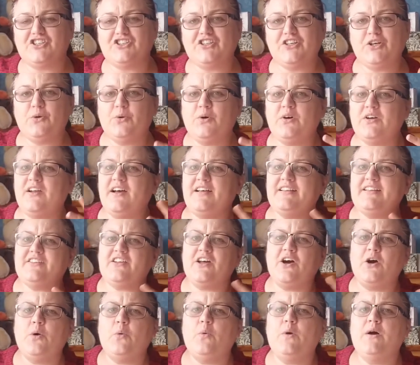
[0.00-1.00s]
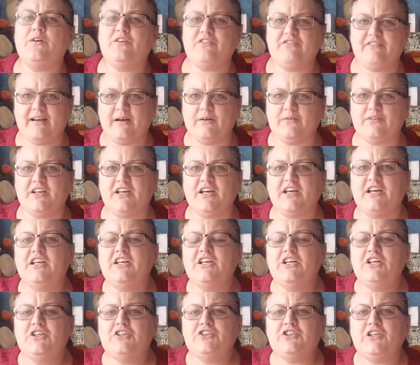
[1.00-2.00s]
She organises the whole world around her
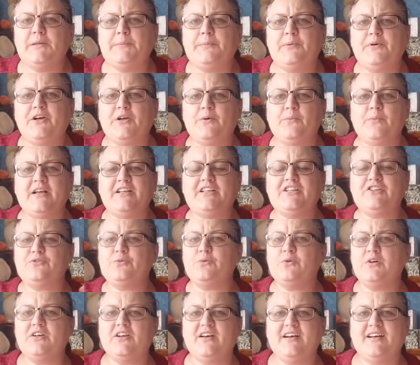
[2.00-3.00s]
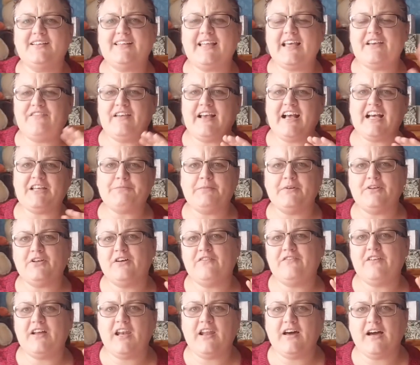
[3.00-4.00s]
to the point where she's organised every
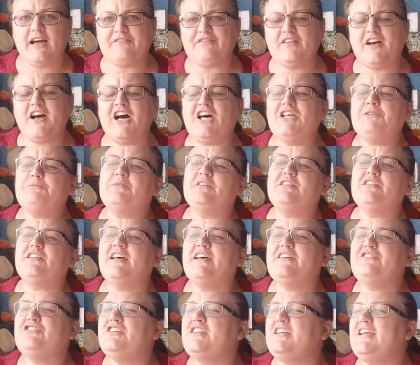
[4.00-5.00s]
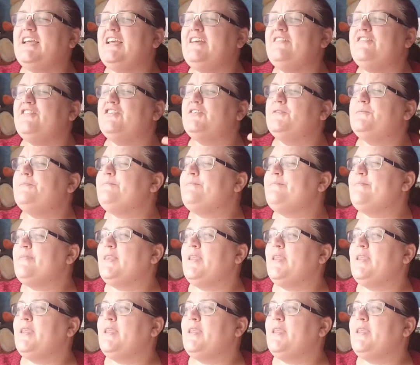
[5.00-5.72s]
aspect of her life, her husband's life. She even